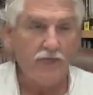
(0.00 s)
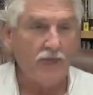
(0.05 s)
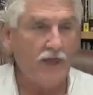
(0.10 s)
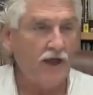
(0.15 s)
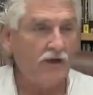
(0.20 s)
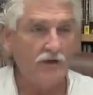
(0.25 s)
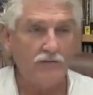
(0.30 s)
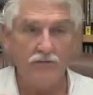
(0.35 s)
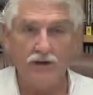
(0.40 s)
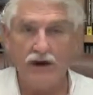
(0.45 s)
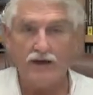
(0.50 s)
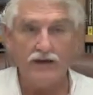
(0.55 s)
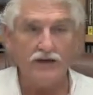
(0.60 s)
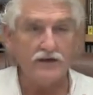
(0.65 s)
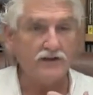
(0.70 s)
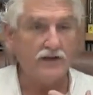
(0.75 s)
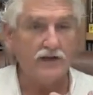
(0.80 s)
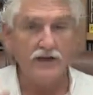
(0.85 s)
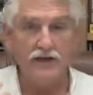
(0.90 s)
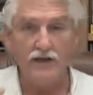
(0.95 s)
and your
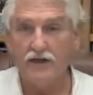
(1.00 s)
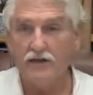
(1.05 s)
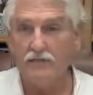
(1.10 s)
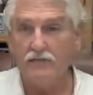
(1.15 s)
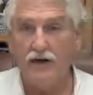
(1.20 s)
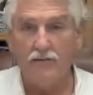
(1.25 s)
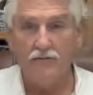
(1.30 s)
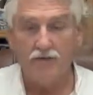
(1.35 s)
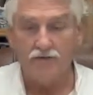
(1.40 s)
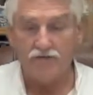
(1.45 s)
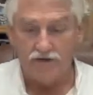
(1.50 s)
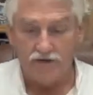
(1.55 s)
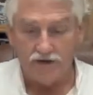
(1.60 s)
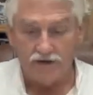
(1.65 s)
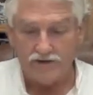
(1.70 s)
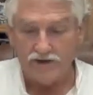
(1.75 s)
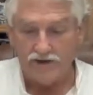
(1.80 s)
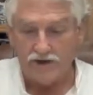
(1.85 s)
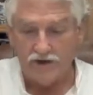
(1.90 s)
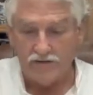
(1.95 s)
body's cleaning them up and
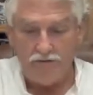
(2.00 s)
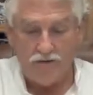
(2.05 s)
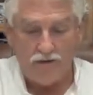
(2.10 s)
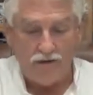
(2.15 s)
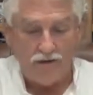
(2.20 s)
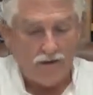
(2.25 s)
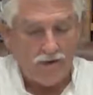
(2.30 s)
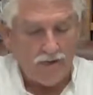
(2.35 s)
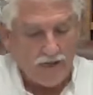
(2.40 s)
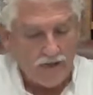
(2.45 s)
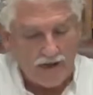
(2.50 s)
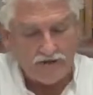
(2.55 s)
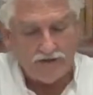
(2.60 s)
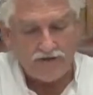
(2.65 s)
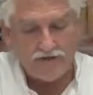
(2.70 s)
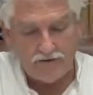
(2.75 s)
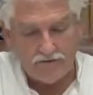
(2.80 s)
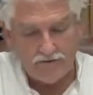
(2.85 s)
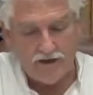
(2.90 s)
fixing them. That's